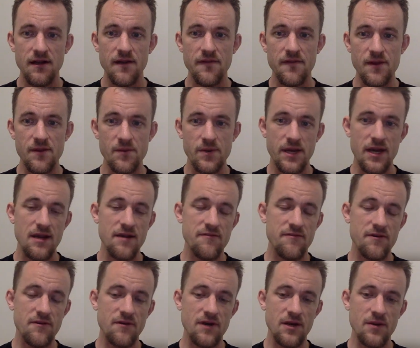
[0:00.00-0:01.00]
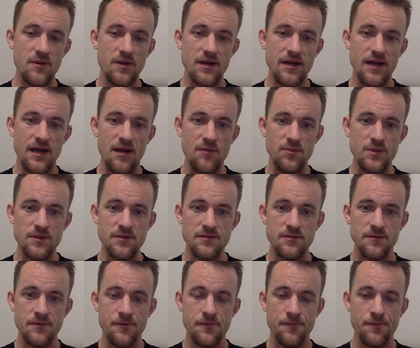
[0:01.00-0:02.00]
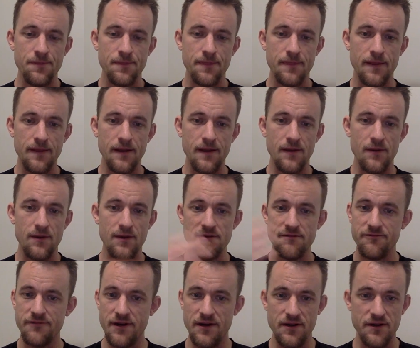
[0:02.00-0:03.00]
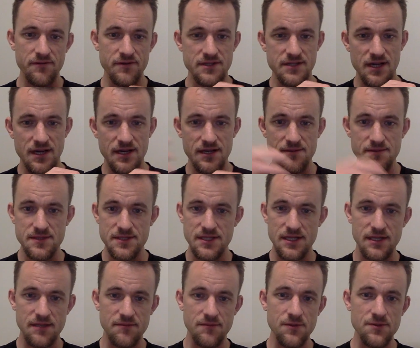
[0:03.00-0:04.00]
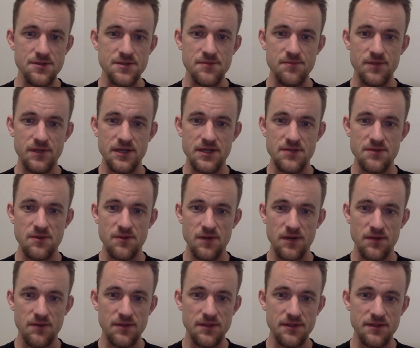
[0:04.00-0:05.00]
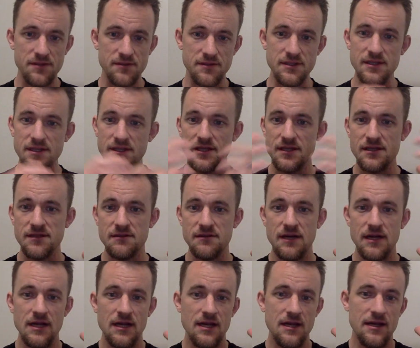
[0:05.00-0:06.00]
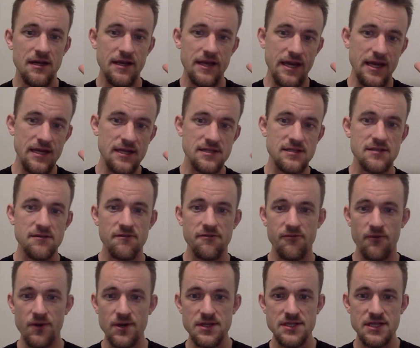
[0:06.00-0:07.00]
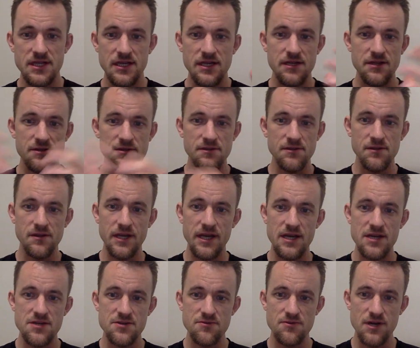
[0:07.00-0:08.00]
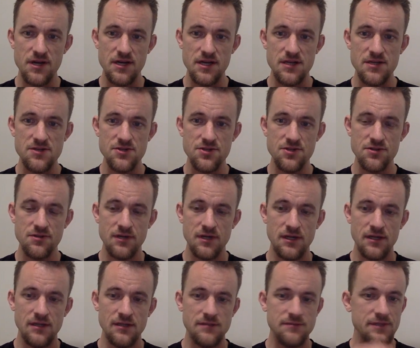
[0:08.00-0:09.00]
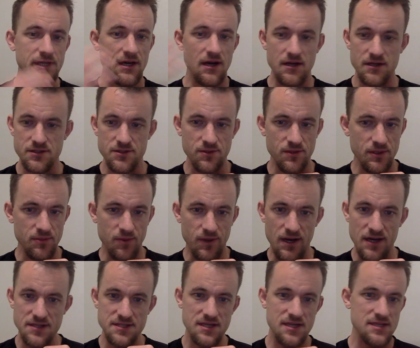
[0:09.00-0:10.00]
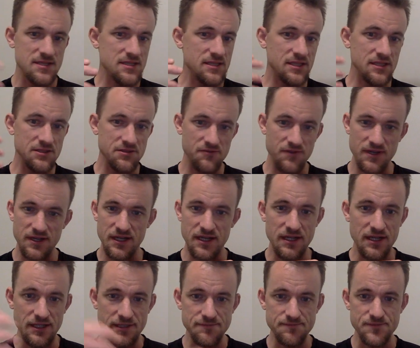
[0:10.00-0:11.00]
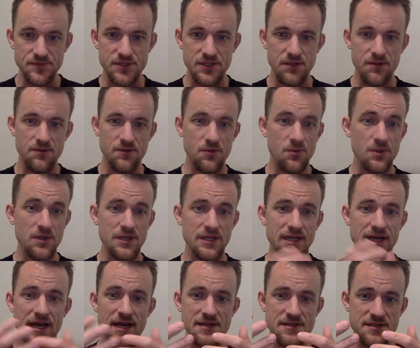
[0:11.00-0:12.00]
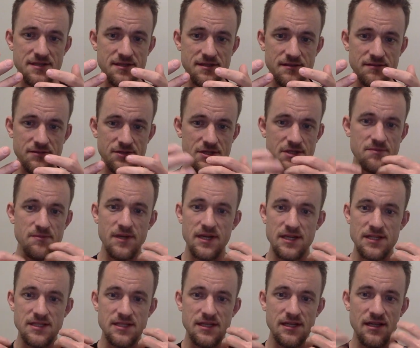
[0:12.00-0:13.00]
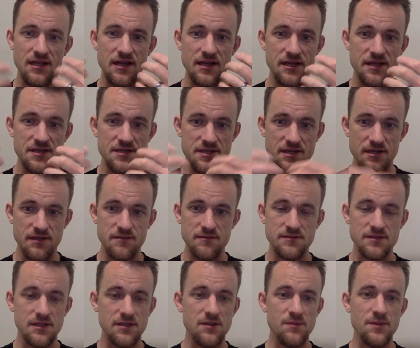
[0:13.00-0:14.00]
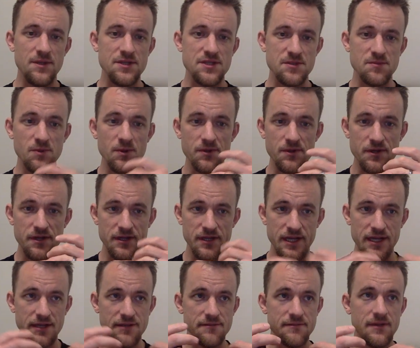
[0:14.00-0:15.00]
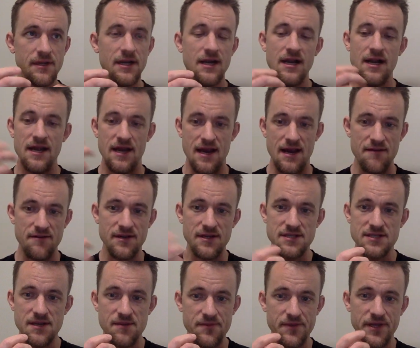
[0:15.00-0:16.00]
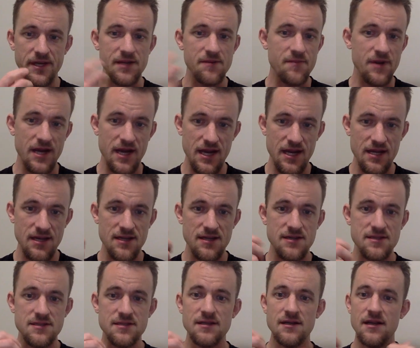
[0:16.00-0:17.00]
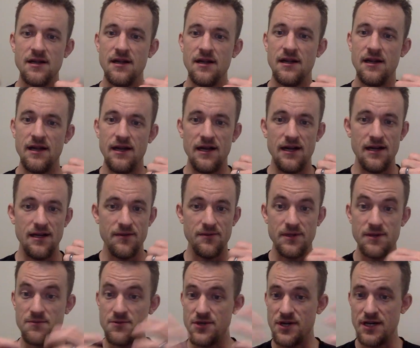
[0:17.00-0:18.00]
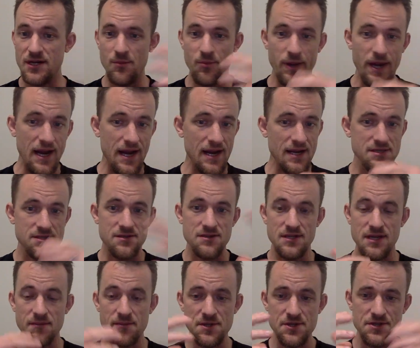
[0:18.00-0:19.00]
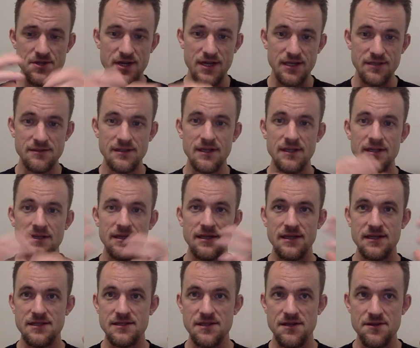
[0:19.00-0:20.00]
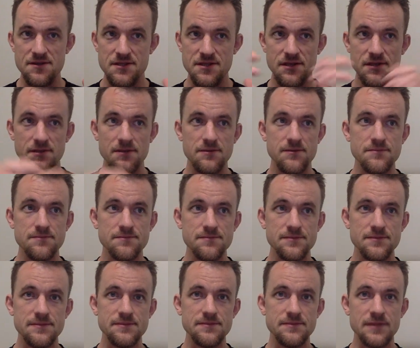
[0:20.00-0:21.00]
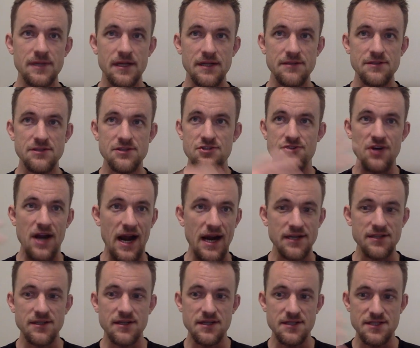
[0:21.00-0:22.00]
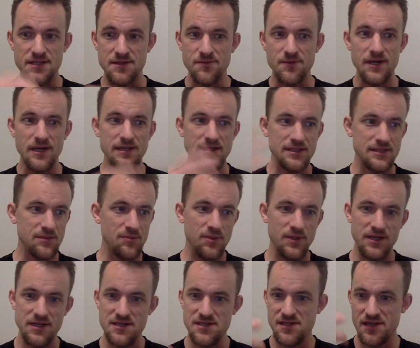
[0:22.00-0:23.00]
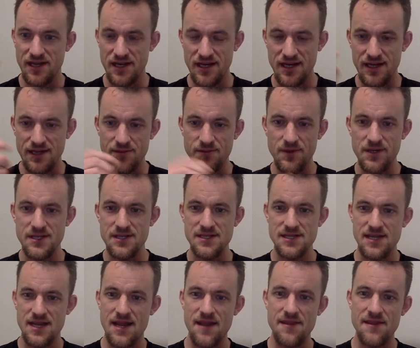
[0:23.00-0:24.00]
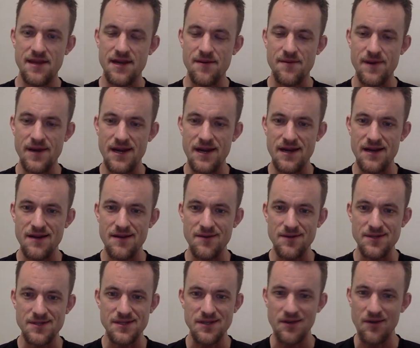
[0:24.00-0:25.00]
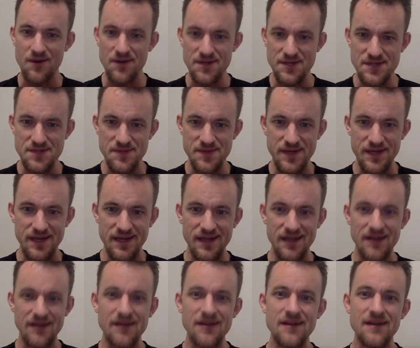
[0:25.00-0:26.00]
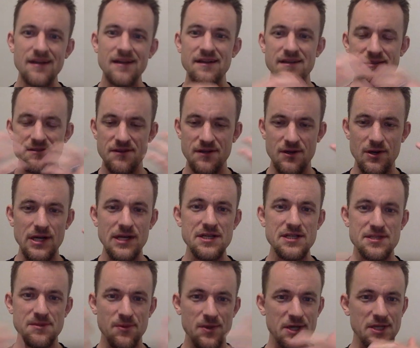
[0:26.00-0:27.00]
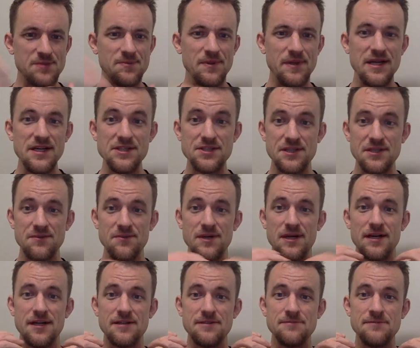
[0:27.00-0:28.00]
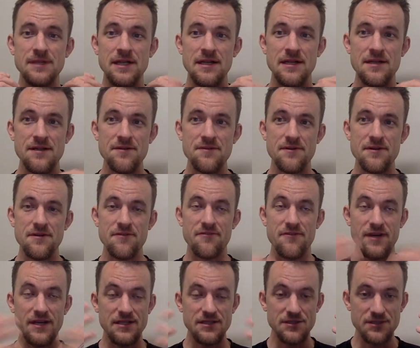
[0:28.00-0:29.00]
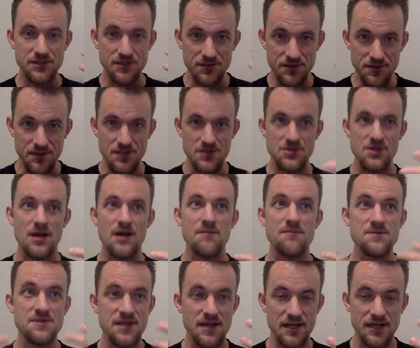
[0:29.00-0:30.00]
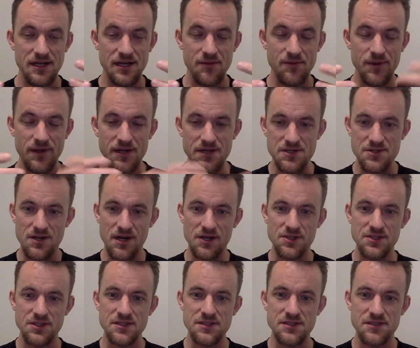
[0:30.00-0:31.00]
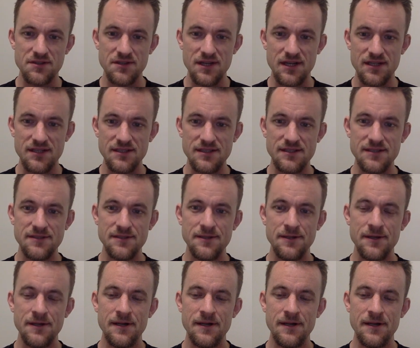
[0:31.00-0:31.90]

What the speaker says: the behavior right when it happened. What I've found over time is that most of the players we work with in the 8 to 14-year-old age range, their auditory processing is very good. And so the word yes just makes it a lot easier. It's a little bit smoother than having something in my hand when I'm trying to pass or demonstrate. And it's also a distractor in some way. Like the player's looking at, what is that thing in my hand? What's the noise it's making? It requires some more explanation, where if I do the job of setting up our instructions correctly,